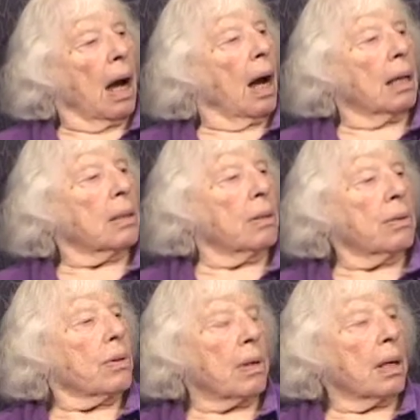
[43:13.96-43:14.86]
I do
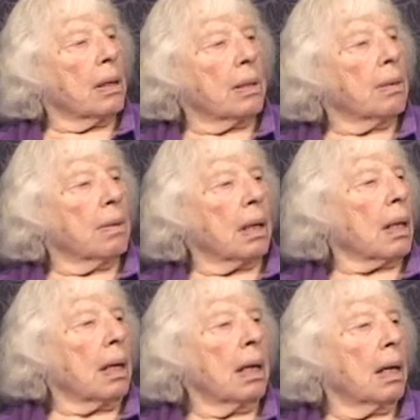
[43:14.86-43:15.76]
try to do what I
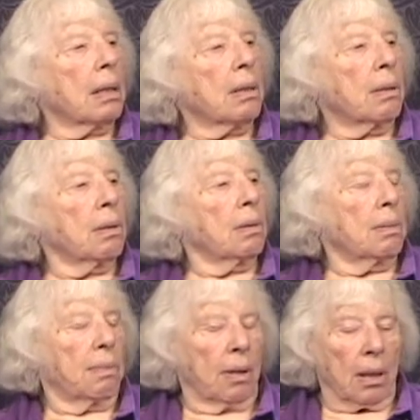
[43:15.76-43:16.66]
can to
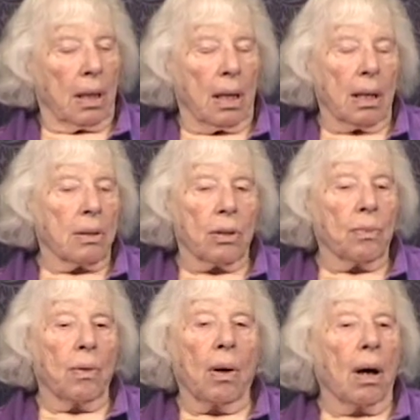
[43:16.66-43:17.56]
work against
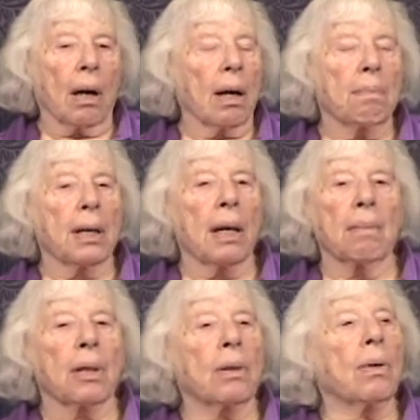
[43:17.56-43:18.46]
war. I
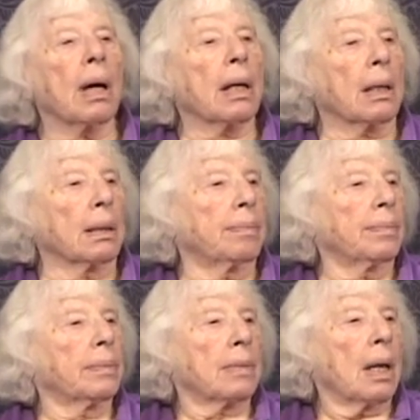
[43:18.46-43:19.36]
became a Quaker
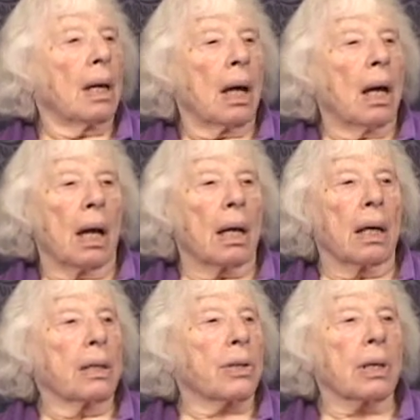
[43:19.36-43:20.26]
at
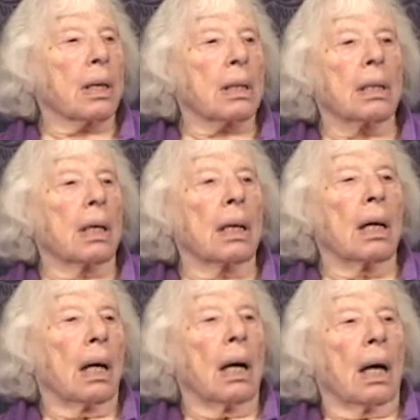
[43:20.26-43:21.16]
age
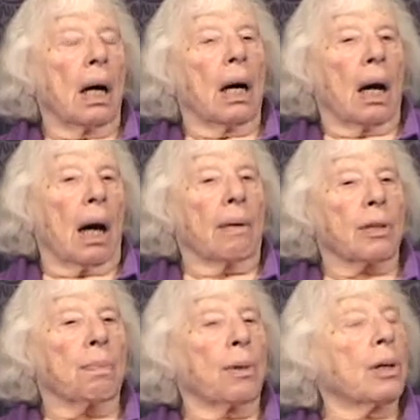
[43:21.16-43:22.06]
sixty. I
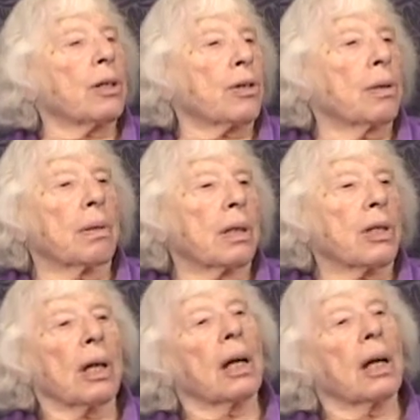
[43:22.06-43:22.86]
was born Jewish.